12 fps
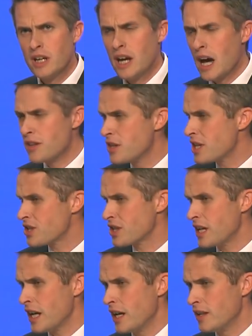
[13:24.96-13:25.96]
And this
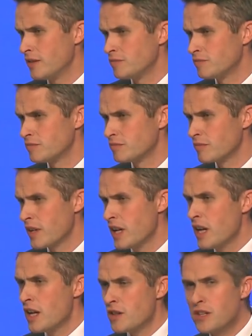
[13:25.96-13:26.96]
year,
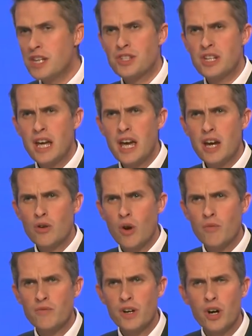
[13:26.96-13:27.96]
this year
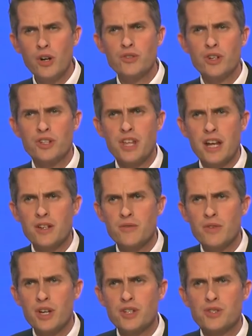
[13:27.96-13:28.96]
on the 100th
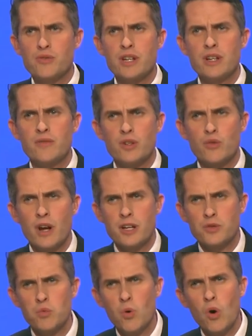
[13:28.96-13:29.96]
anniversary of the
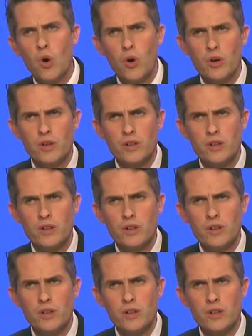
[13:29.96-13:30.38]
Great War,